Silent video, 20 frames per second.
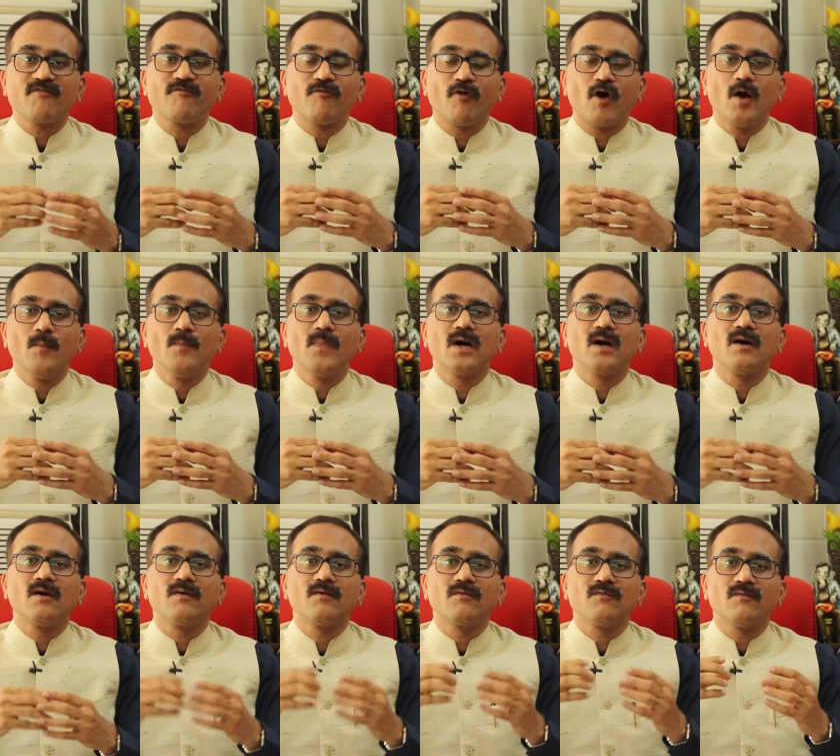form
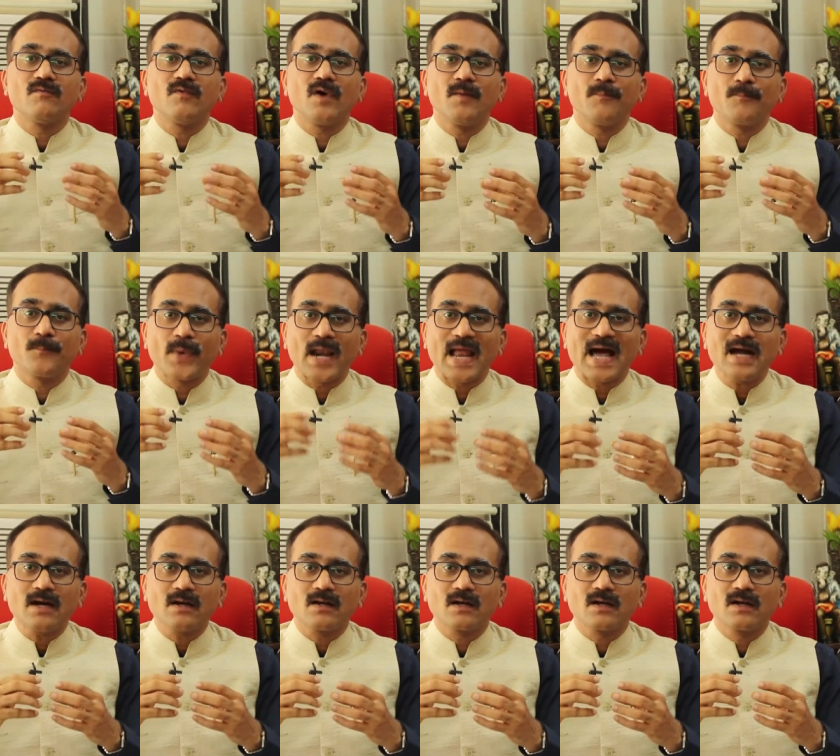a, a
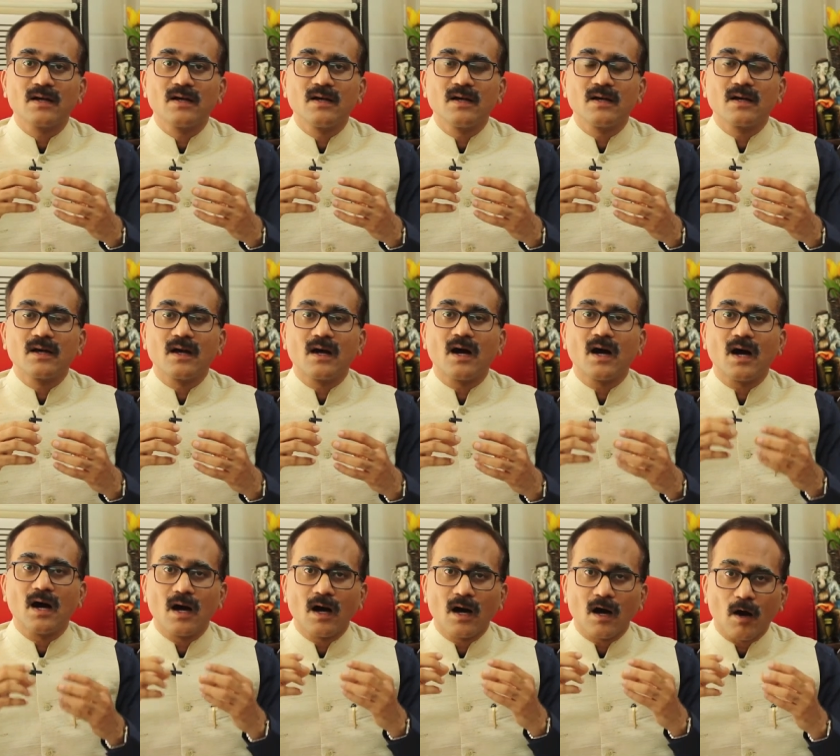plaque,
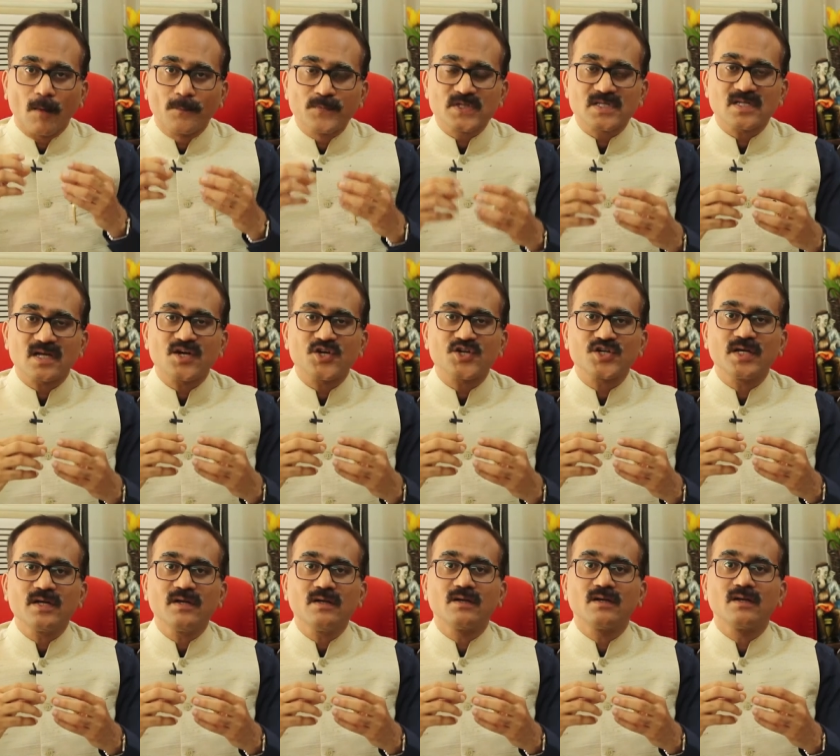a
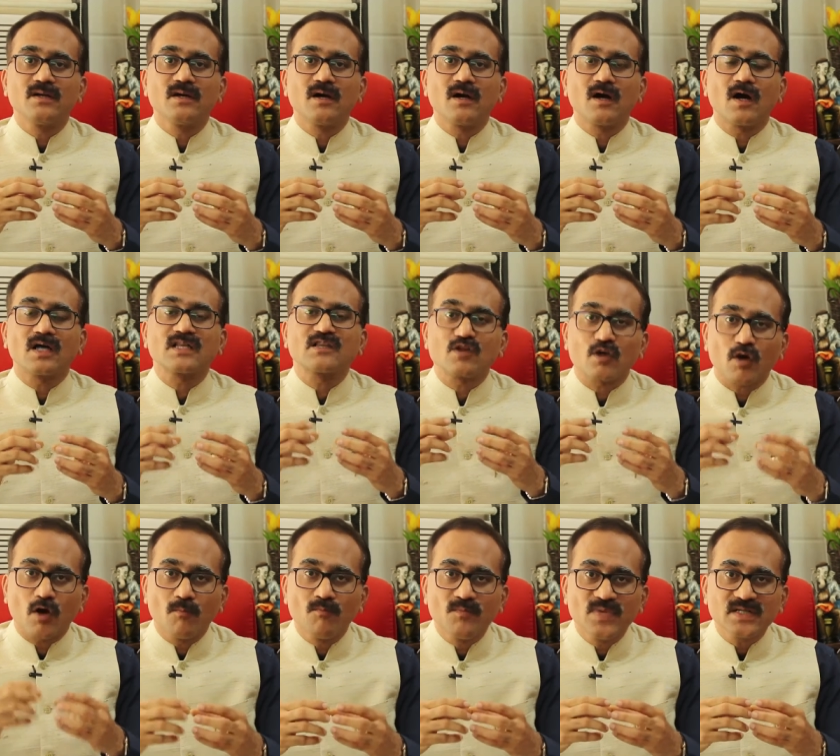obstruction, a
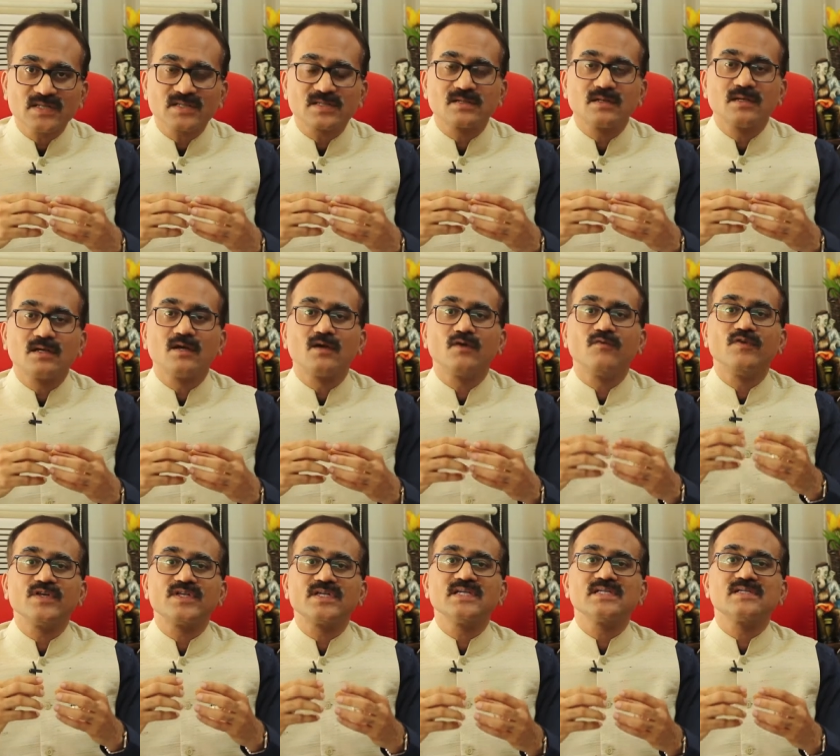thrombus
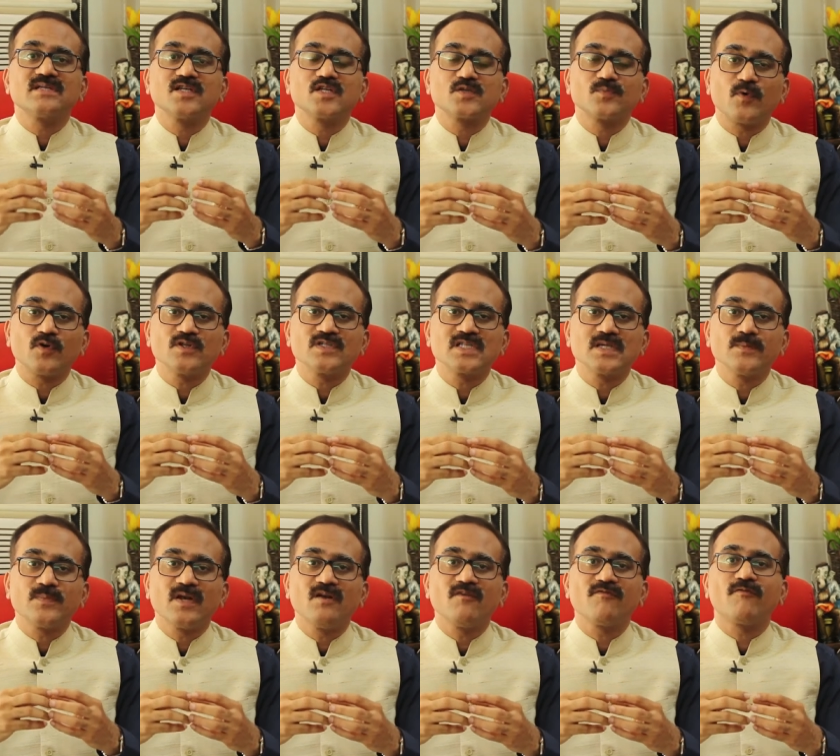which is
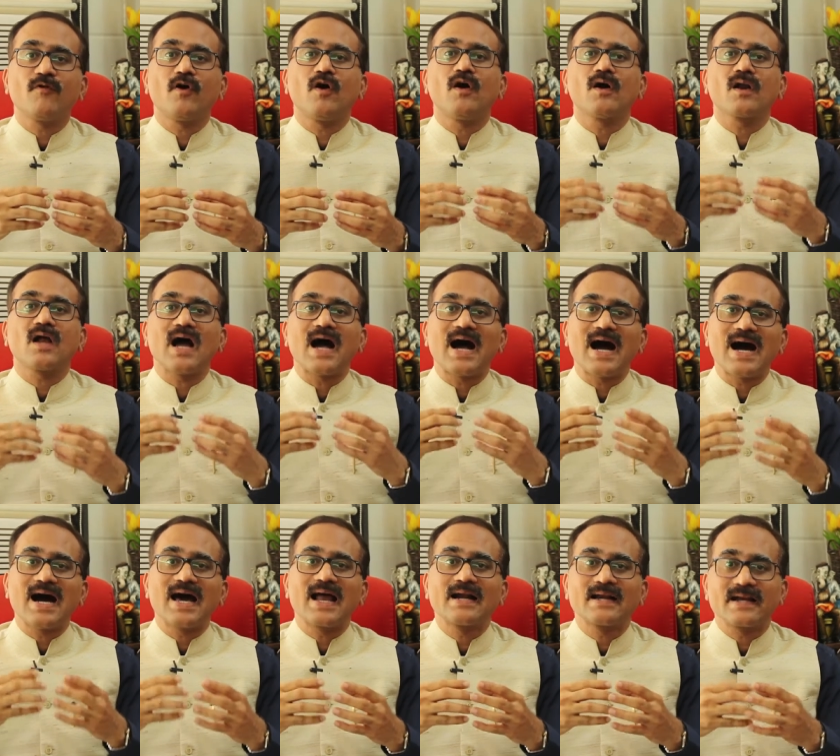responsible for
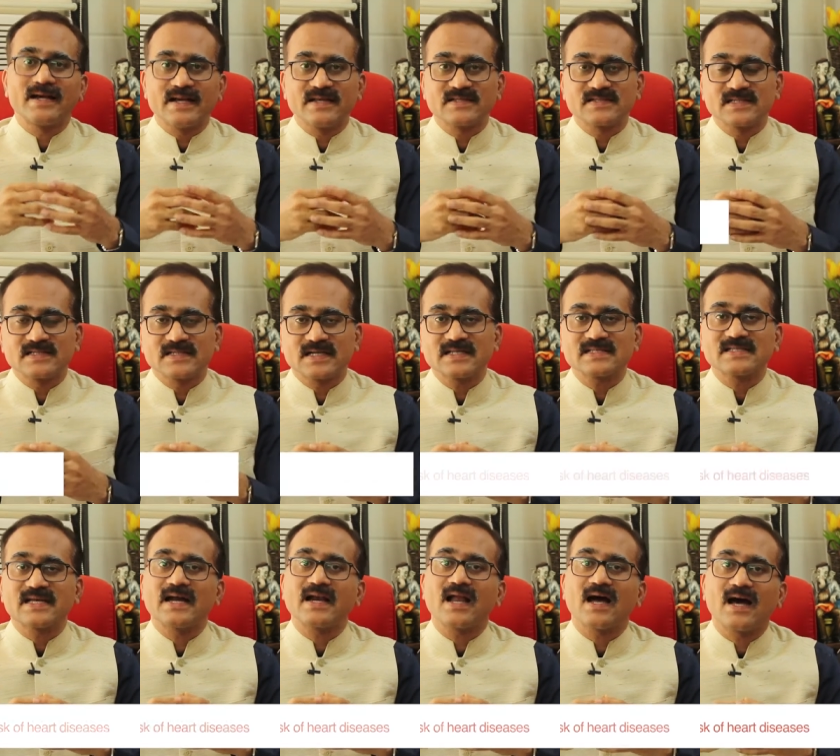heart
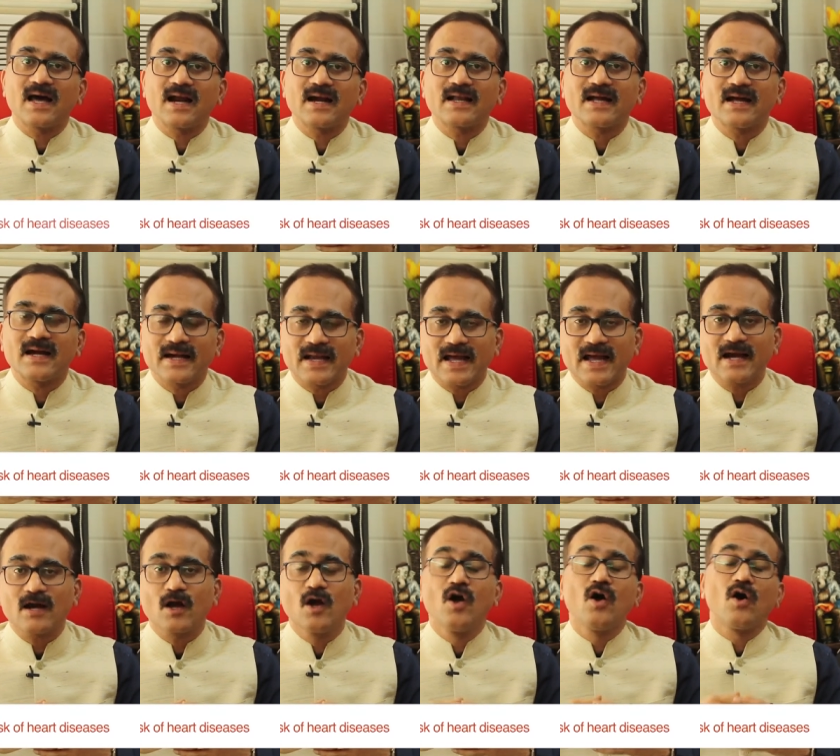diseases and heart
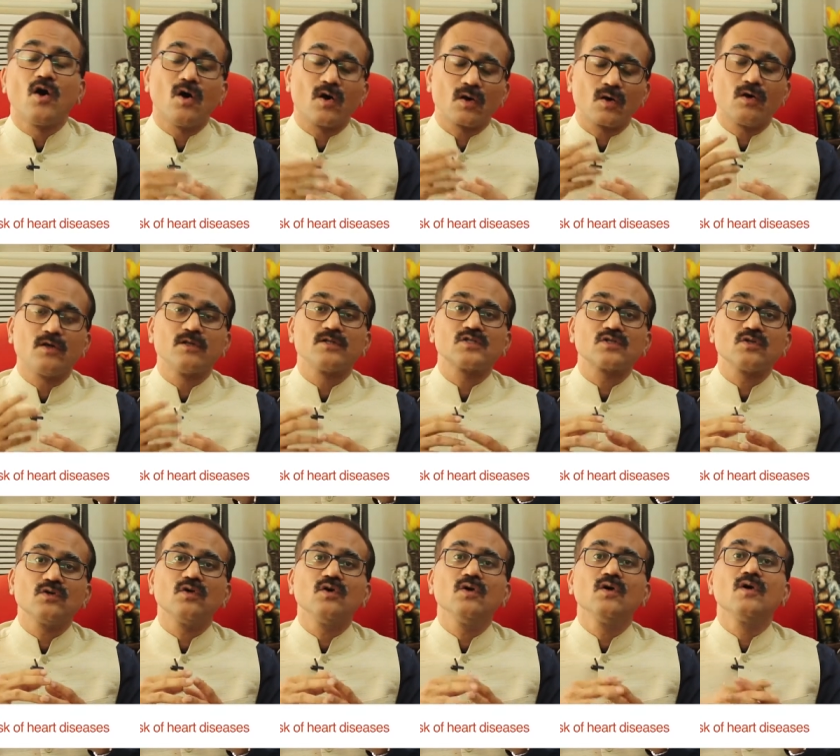attack or
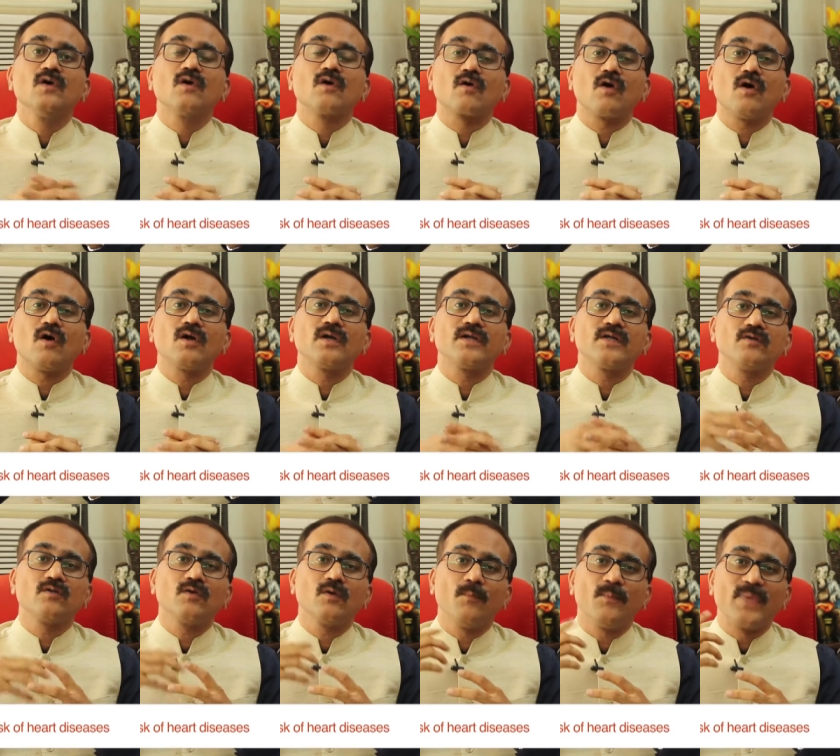also called
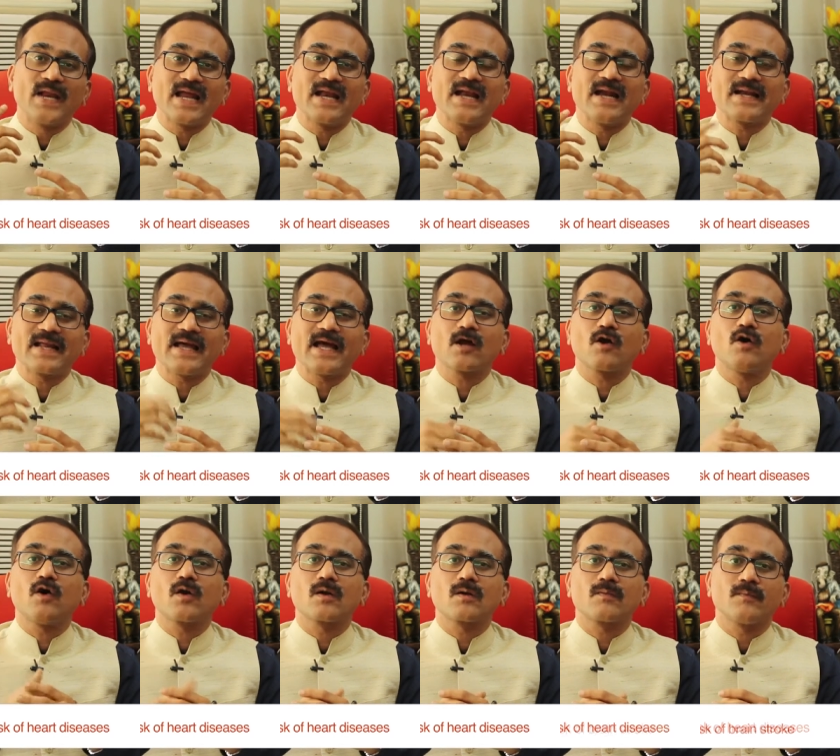you know brain attack
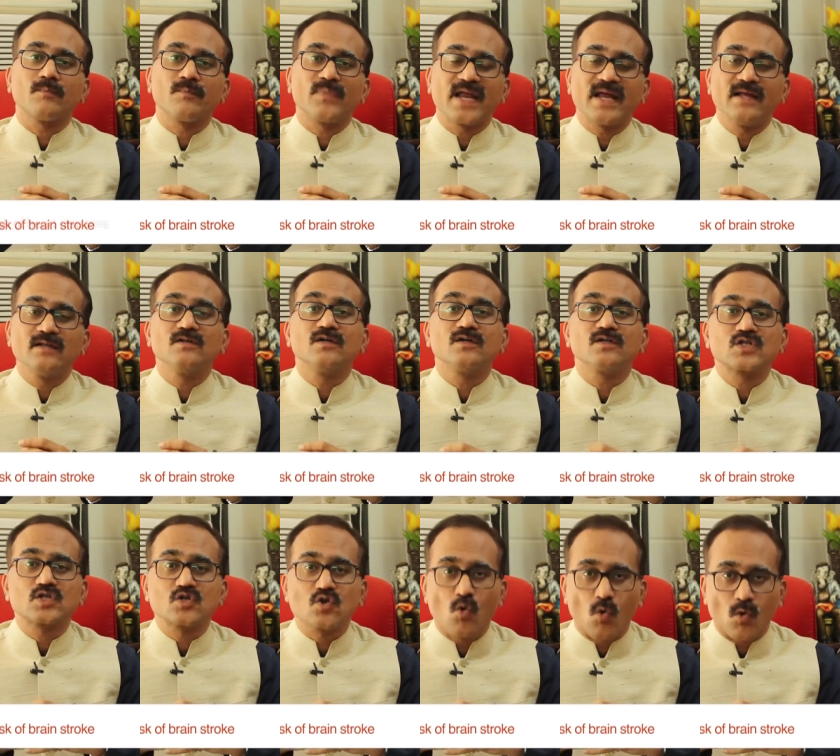or brain
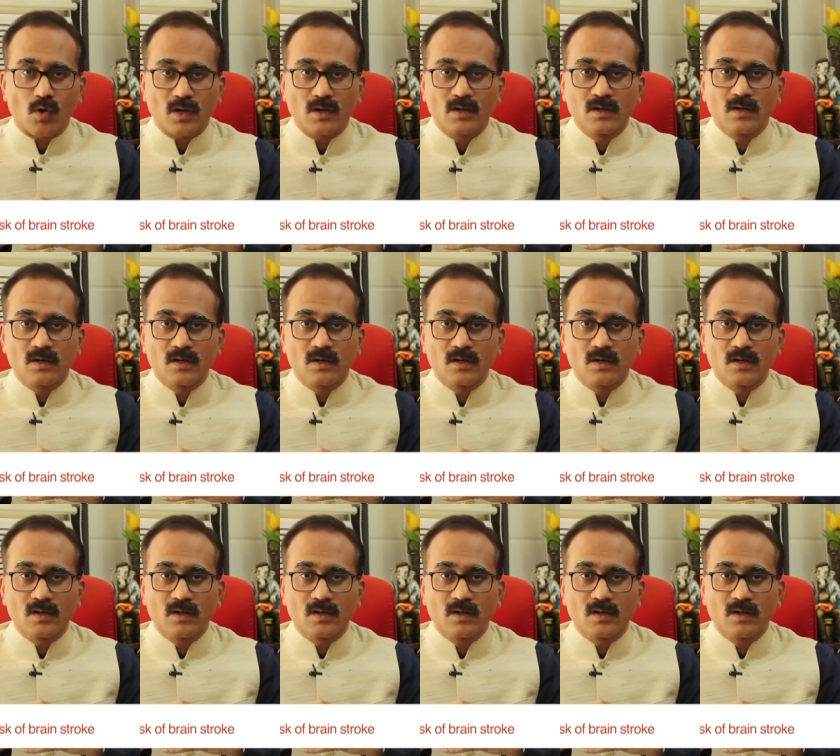stroke